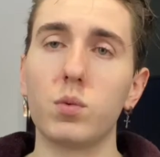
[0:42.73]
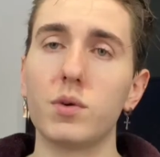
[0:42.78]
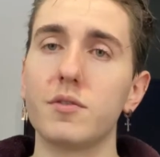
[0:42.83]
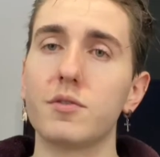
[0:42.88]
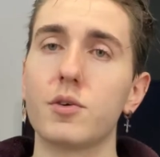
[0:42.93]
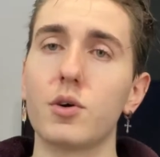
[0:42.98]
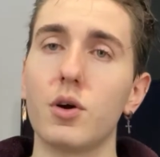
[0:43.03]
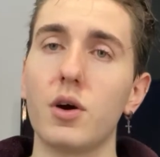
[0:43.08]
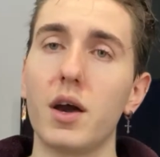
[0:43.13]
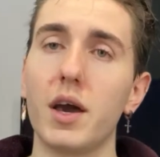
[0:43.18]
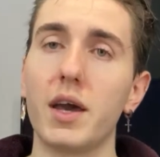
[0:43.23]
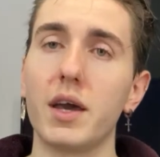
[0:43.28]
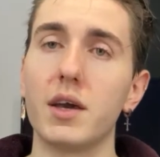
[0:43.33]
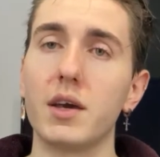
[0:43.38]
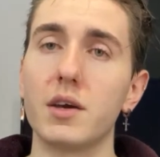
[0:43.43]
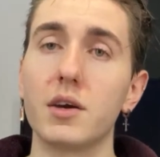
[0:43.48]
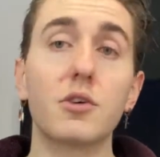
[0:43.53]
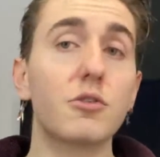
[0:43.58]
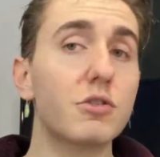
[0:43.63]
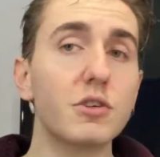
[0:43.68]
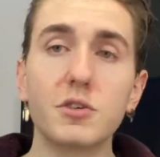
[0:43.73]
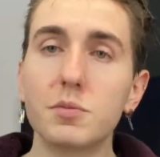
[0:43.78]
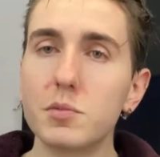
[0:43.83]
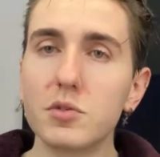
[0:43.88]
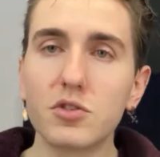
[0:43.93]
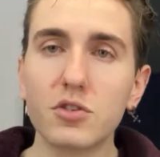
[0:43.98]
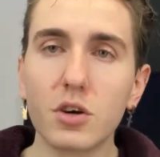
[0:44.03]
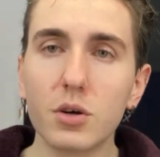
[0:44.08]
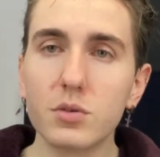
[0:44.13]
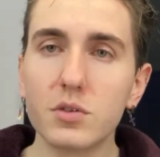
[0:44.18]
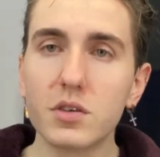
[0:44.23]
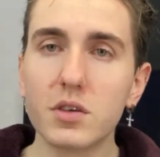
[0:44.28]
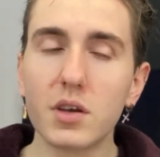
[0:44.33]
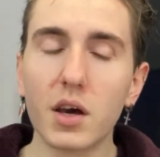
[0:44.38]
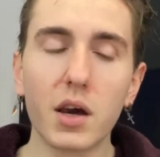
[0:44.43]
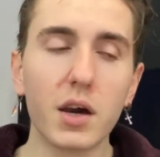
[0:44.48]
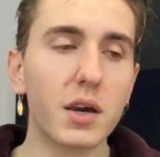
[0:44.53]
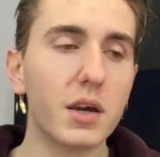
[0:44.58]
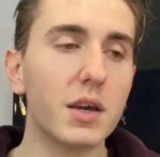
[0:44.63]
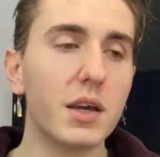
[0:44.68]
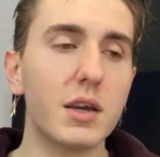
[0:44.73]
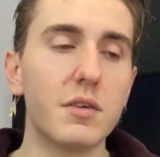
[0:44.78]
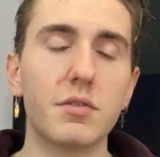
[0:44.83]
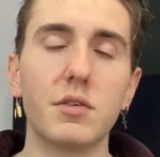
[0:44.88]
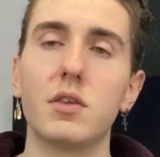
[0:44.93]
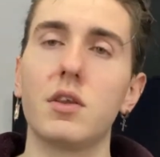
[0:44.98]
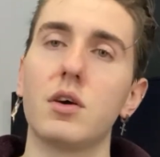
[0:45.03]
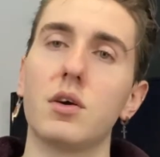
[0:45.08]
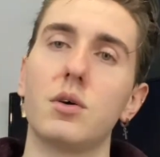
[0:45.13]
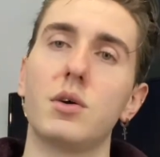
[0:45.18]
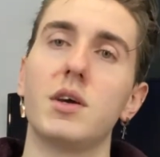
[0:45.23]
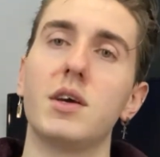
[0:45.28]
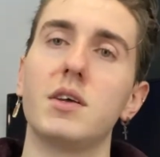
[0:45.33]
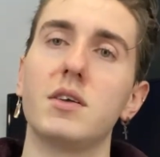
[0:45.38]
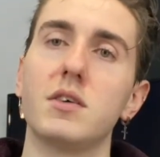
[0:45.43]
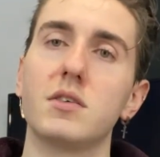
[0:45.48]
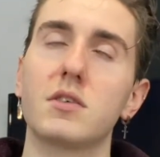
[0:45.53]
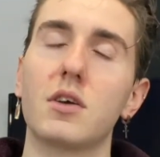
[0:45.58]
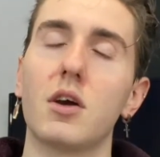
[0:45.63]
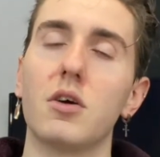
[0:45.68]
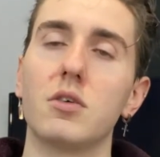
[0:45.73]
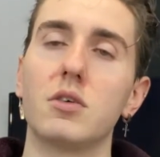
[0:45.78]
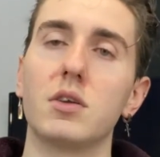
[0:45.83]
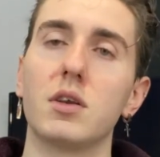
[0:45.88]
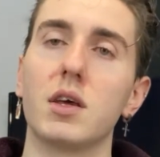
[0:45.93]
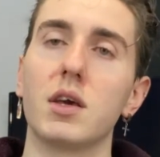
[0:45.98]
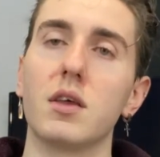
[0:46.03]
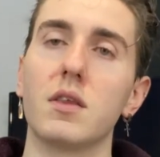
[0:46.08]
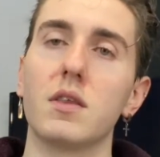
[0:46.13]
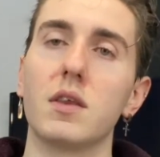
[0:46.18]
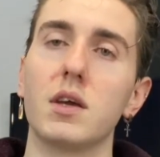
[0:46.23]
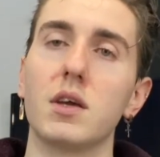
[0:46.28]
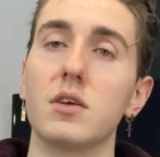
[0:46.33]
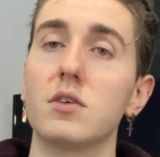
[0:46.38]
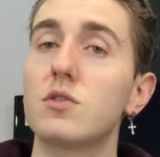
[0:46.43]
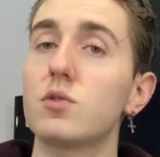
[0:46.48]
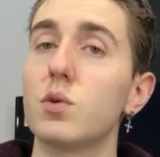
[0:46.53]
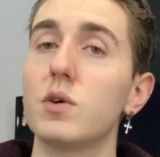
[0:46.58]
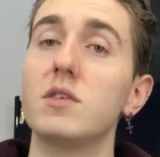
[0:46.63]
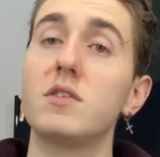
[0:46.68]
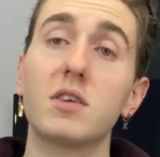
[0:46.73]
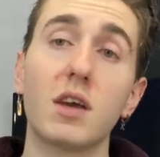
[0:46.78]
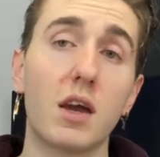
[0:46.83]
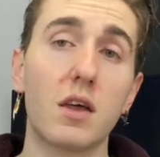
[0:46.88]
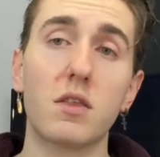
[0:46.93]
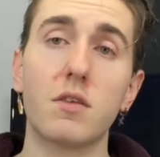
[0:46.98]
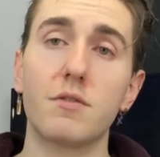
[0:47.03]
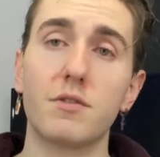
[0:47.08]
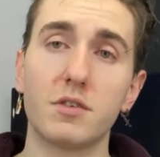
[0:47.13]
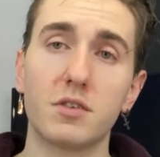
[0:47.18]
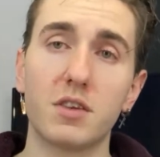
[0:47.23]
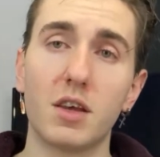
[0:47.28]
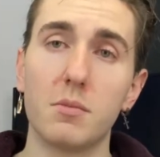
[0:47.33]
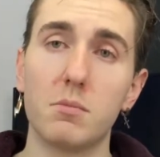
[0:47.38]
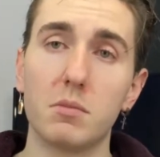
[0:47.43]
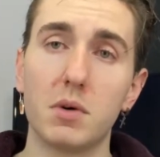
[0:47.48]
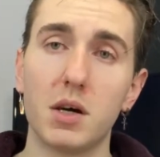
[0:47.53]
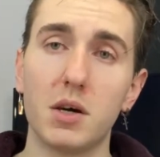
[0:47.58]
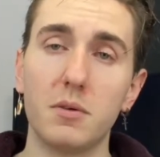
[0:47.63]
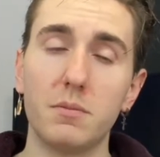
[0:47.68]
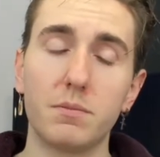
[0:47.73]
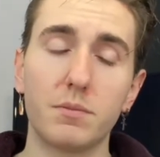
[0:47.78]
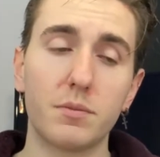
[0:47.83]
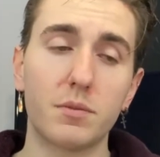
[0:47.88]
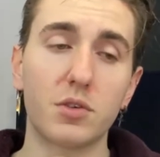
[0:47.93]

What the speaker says: We've got a Christmas show tonight, even though it is currently the 28th of December.